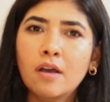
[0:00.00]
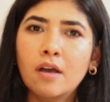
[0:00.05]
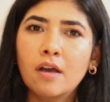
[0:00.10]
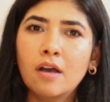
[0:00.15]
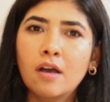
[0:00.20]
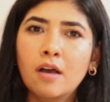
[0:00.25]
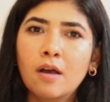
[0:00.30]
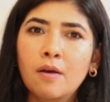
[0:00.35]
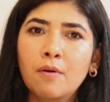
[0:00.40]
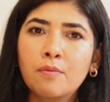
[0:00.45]

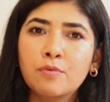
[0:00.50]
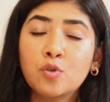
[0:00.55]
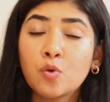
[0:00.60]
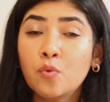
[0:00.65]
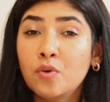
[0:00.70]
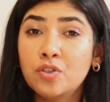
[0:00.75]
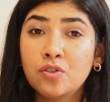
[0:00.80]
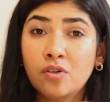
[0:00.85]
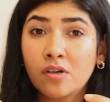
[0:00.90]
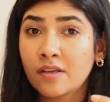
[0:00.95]
to
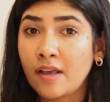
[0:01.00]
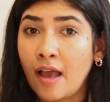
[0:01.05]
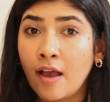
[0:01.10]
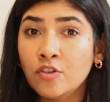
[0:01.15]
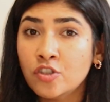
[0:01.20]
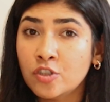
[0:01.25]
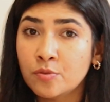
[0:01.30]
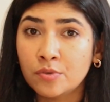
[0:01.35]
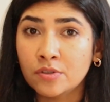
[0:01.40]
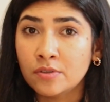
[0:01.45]
which you're
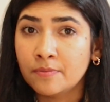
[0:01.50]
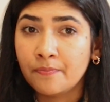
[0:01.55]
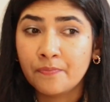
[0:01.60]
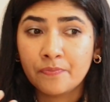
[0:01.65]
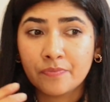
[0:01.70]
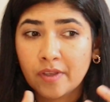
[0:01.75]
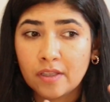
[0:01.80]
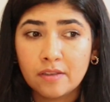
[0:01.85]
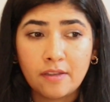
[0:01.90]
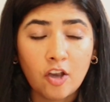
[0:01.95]
accountable.
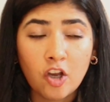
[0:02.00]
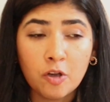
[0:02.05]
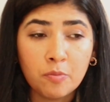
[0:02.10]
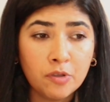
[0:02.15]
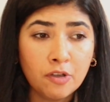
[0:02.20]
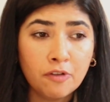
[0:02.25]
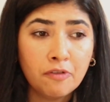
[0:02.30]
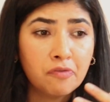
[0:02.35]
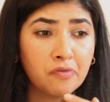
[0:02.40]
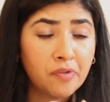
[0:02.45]
That could
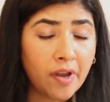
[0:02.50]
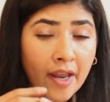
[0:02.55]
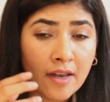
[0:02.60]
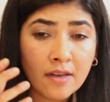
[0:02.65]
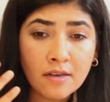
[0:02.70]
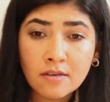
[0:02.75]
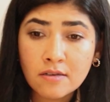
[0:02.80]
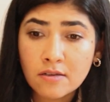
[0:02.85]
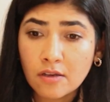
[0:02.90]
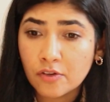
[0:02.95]
be your
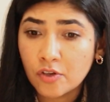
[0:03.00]
friend,